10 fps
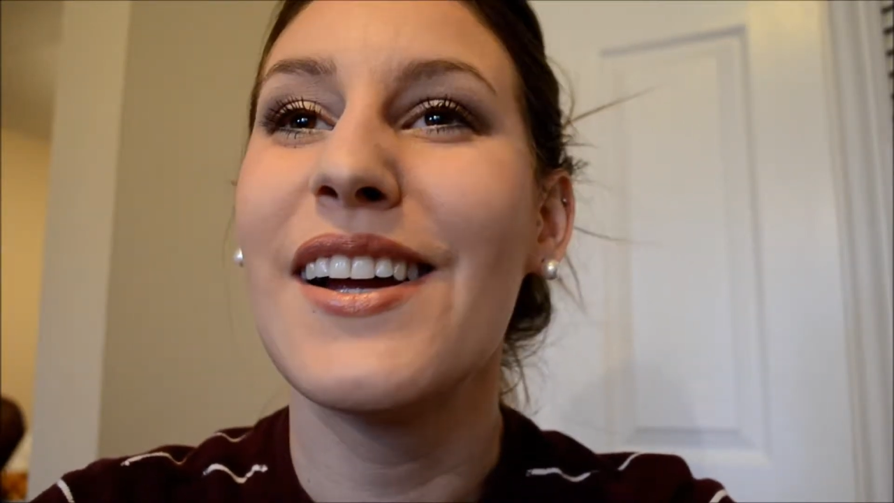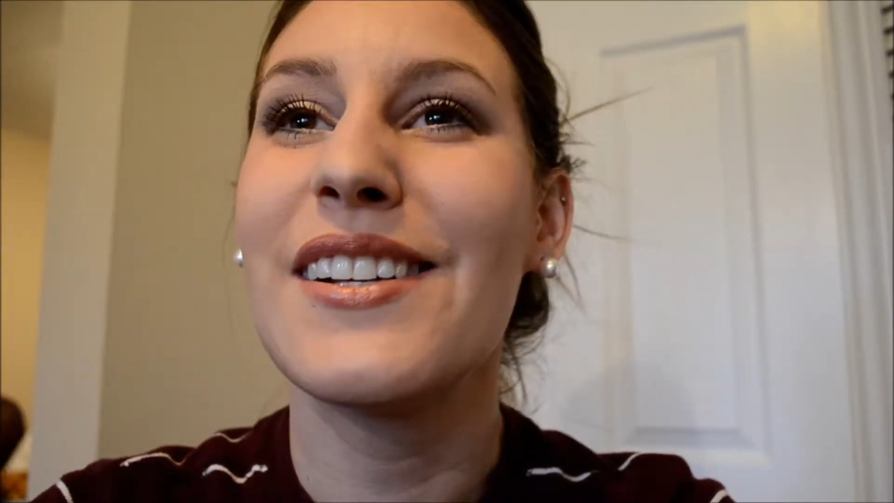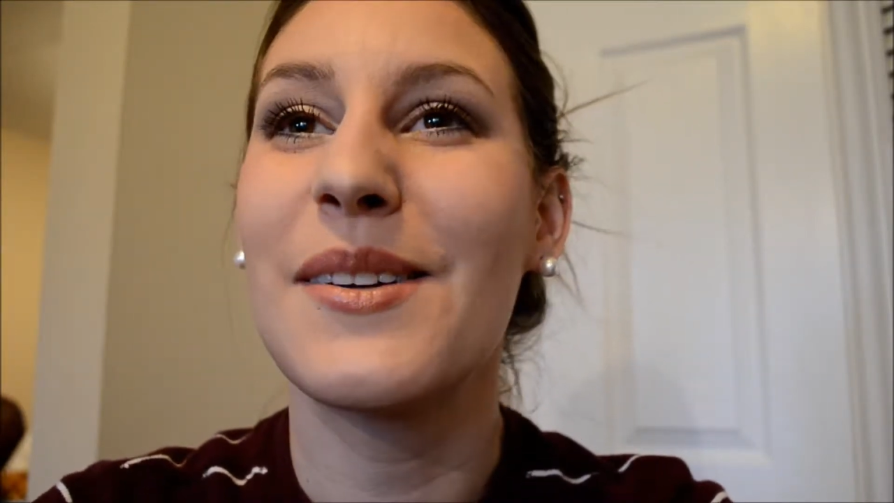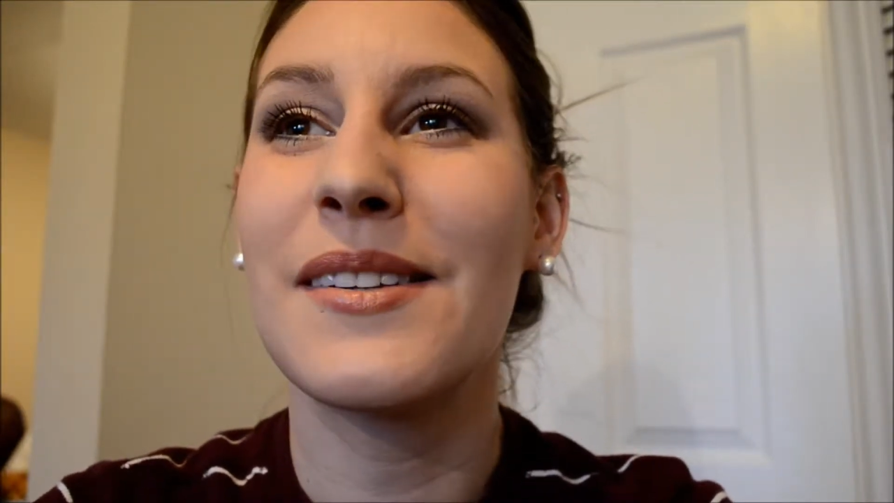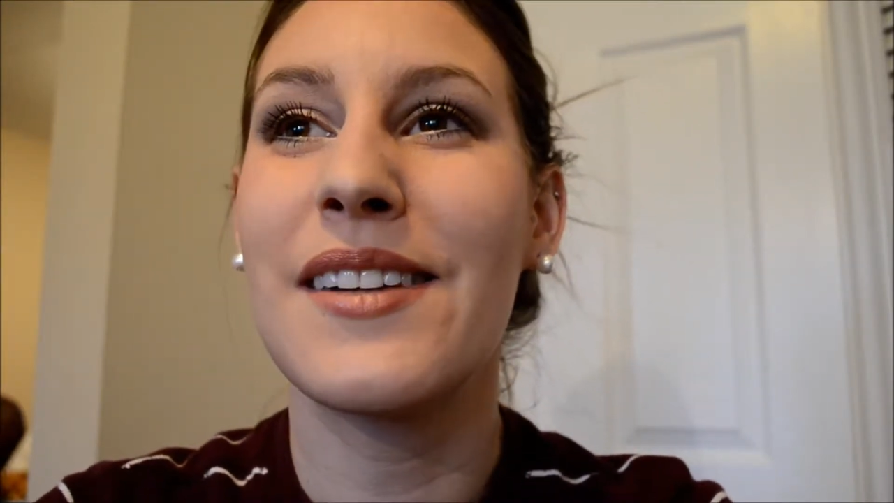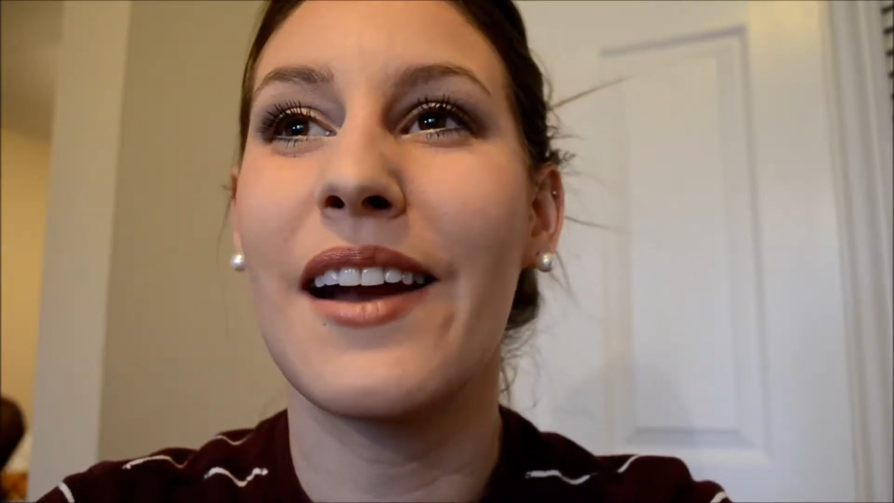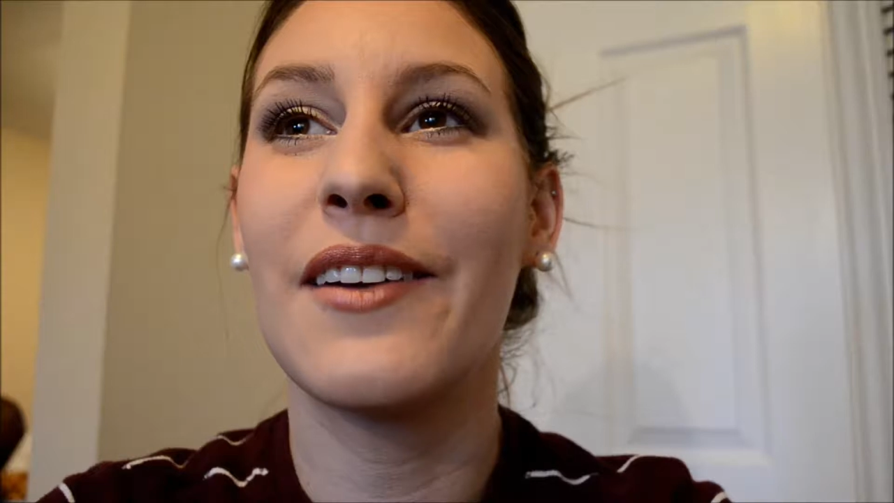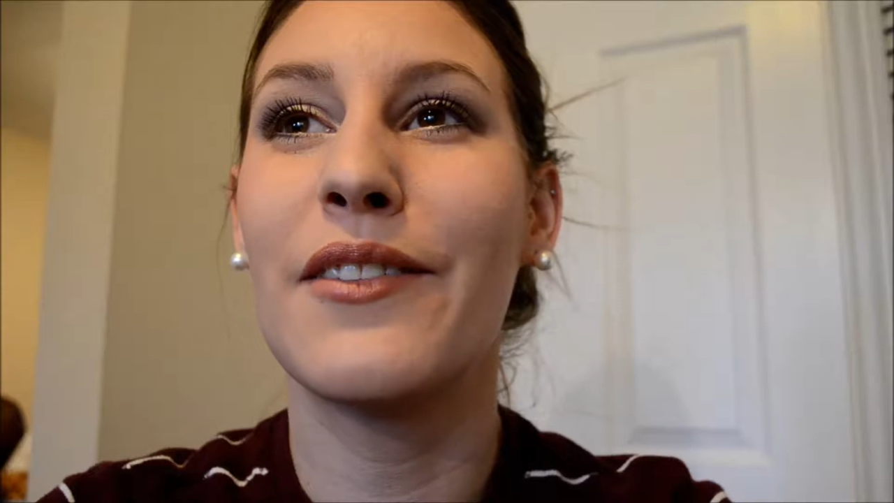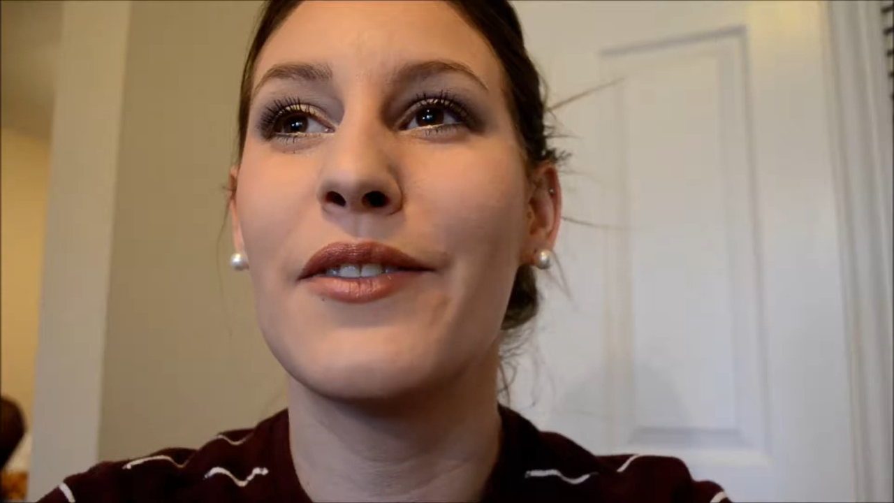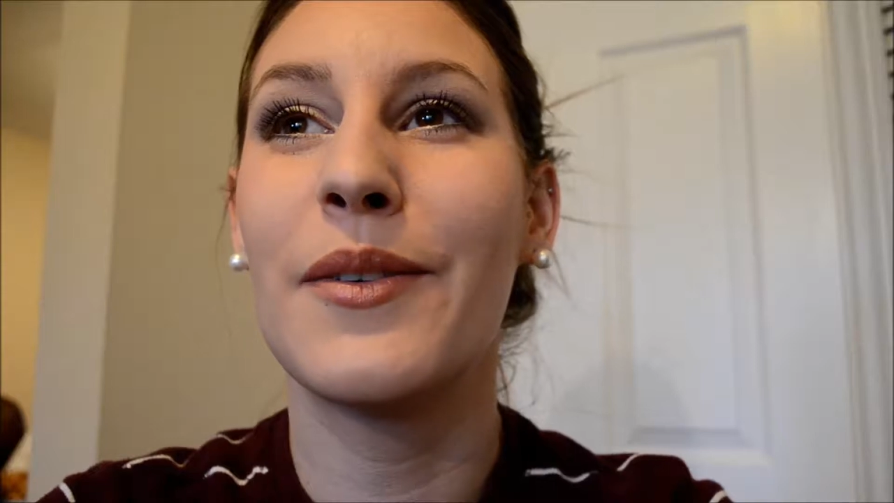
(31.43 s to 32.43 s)
So instead
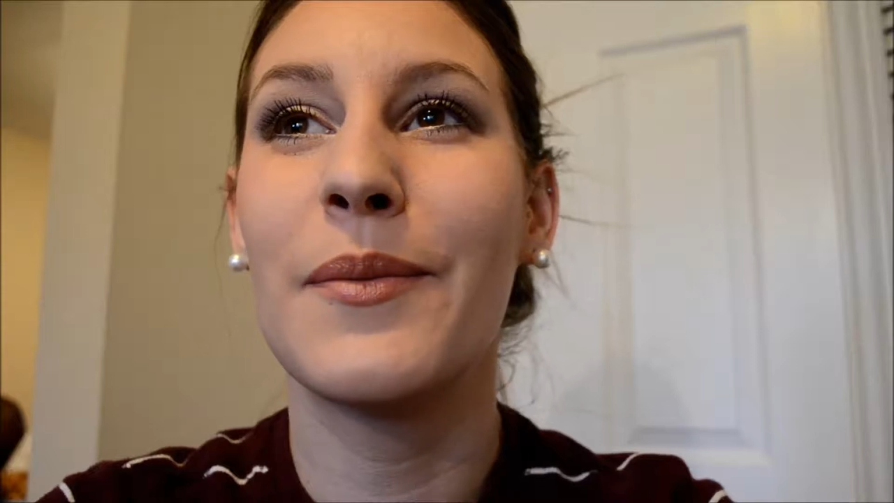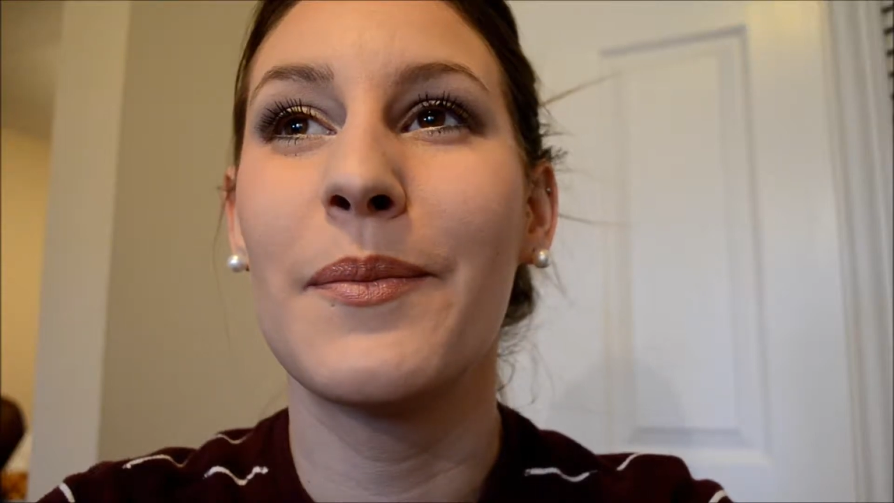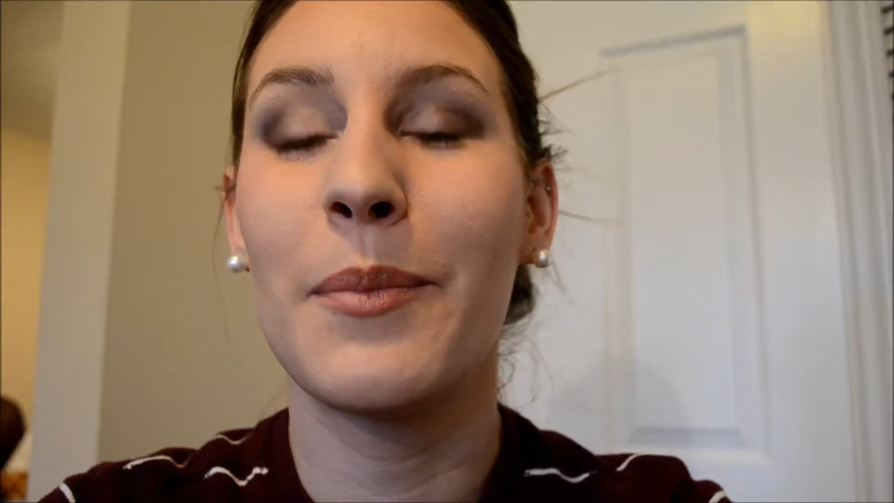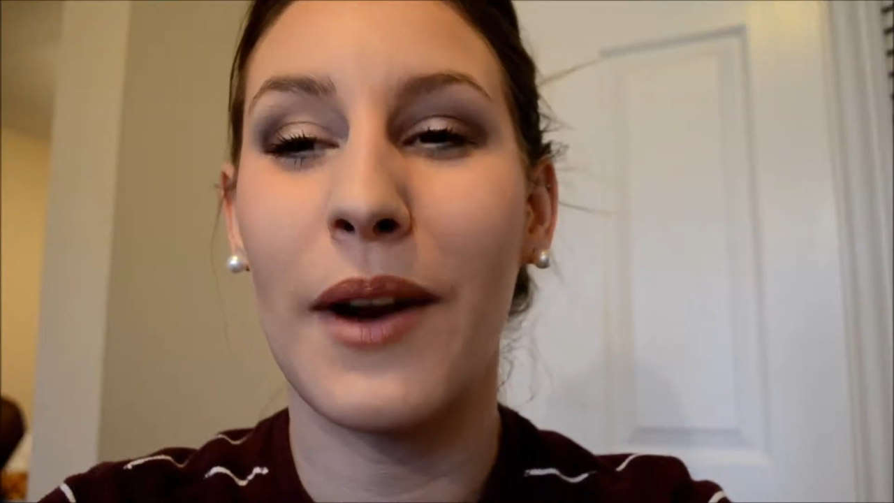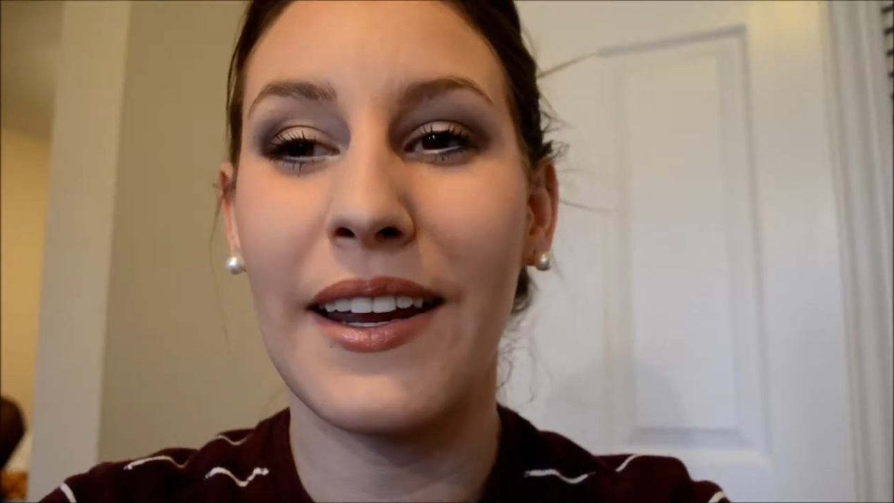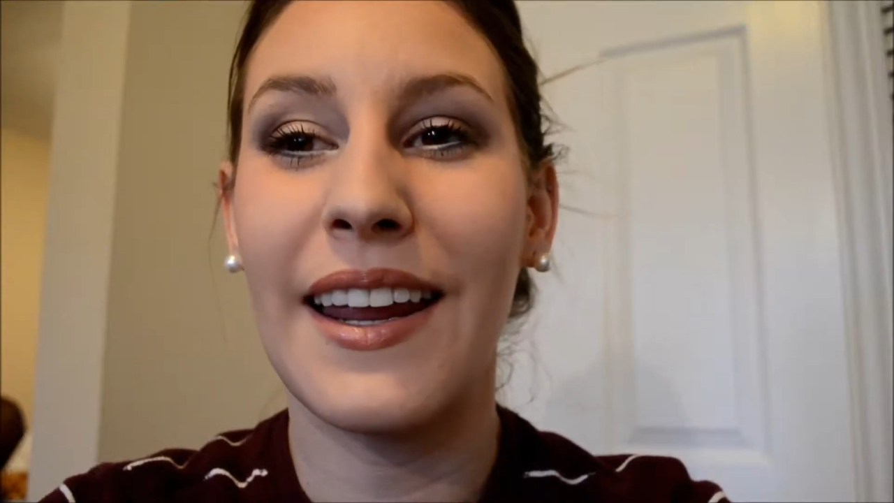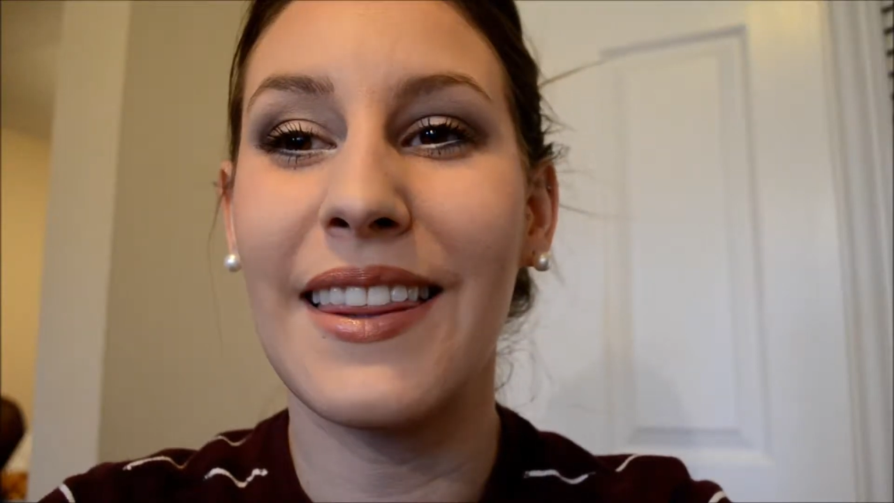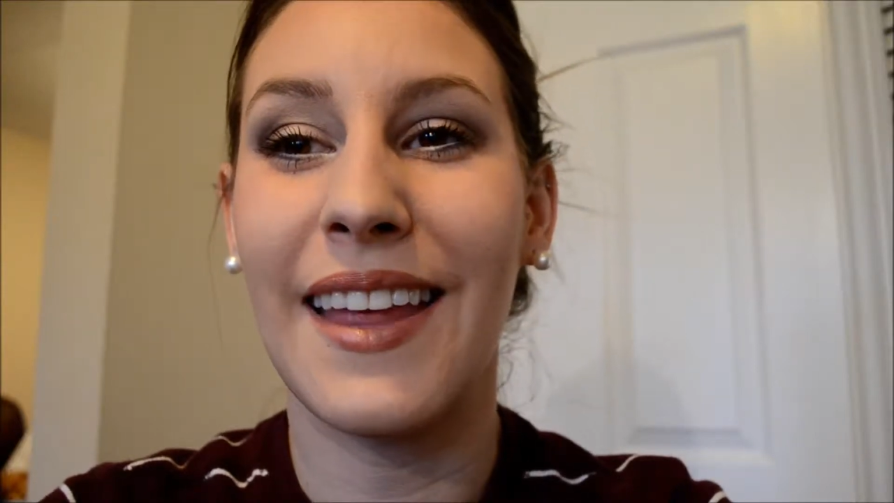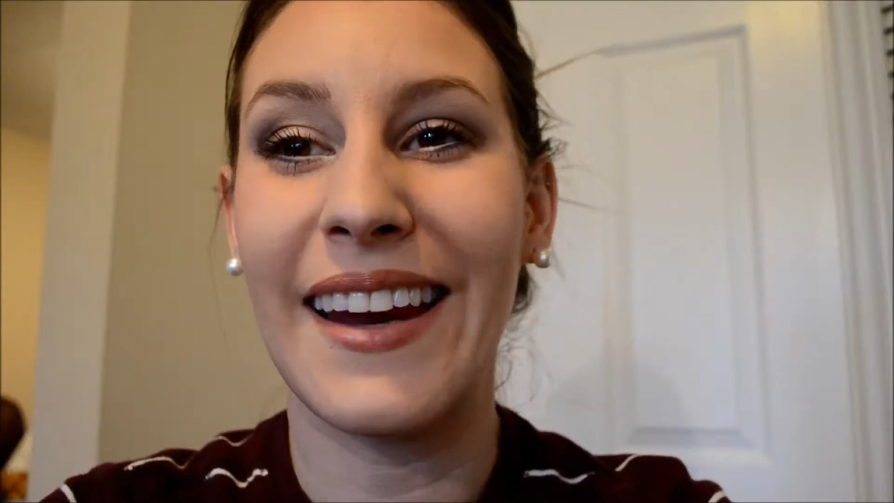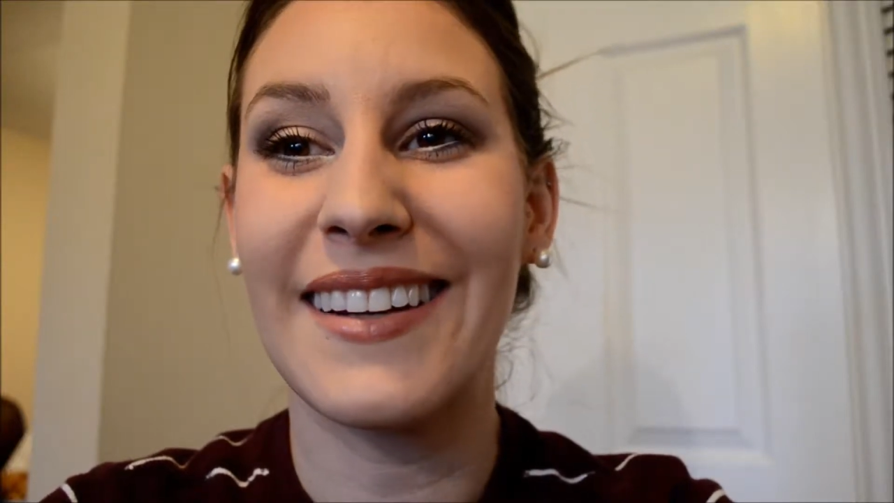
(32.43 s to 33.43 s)
of breaking
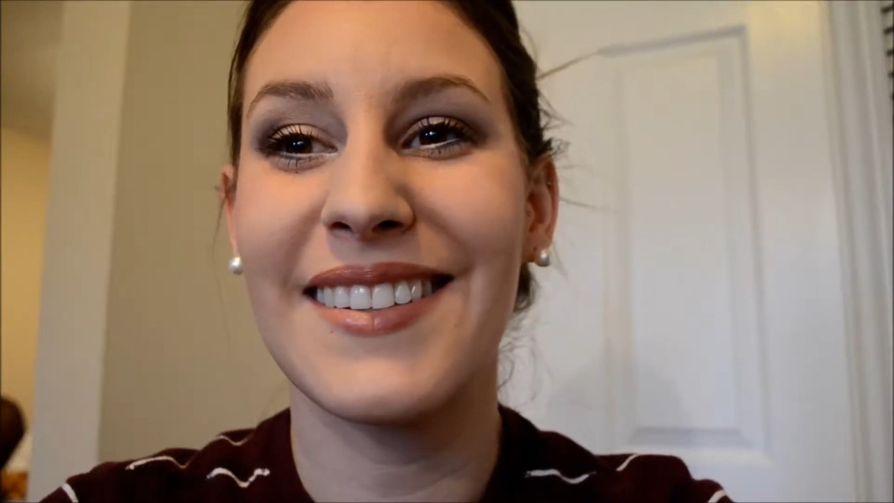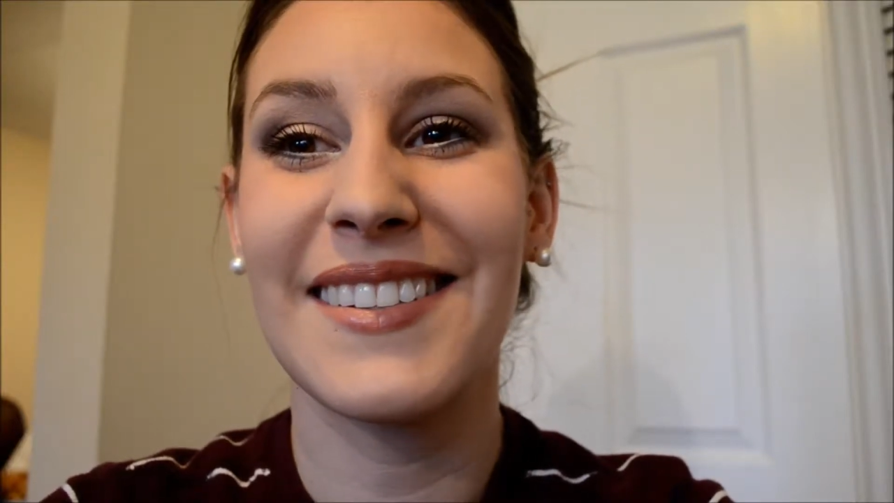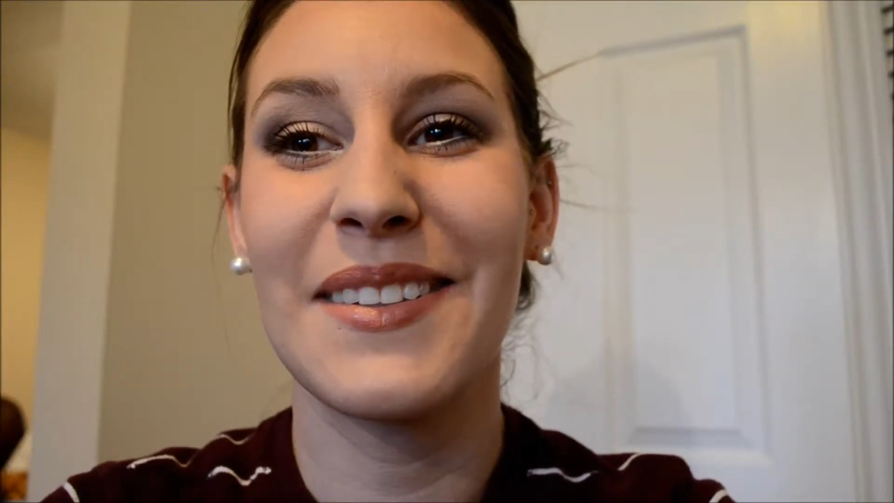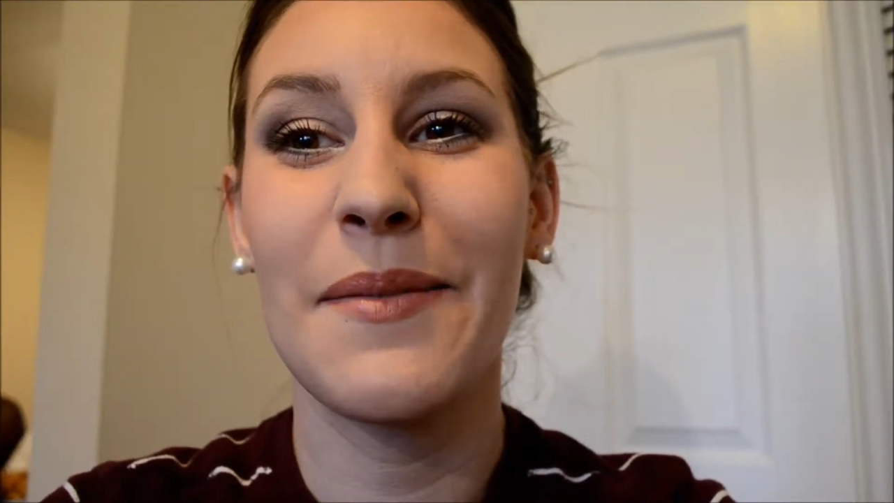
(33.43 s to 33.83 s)
things,